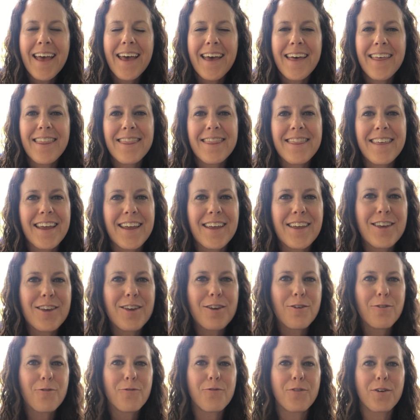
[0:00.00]
and thank
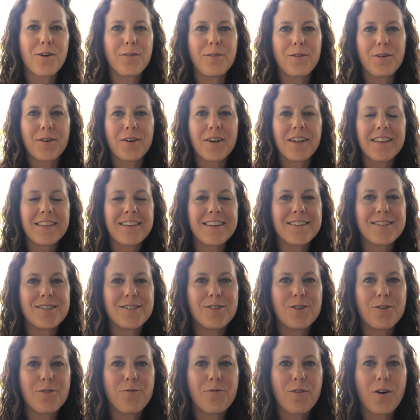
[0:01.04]
you for learning these
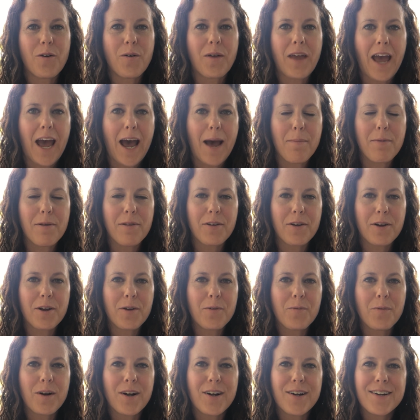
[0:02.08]
new
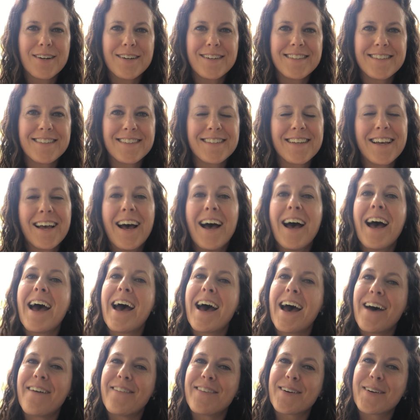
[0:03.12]
vocabulary words.
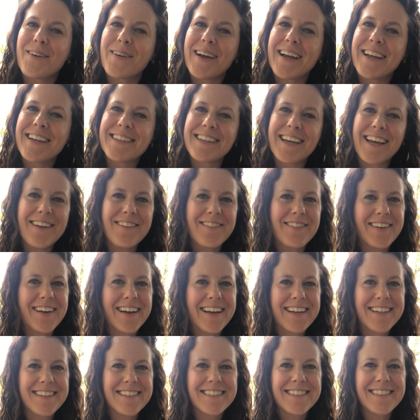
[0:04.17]
Have a great day,
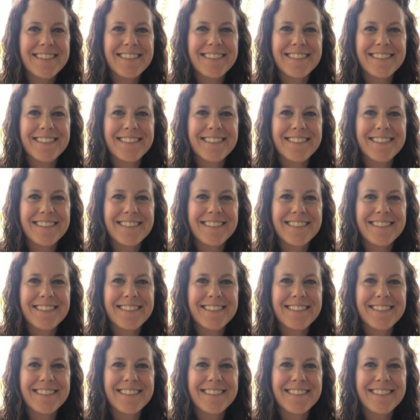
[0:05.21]
friends.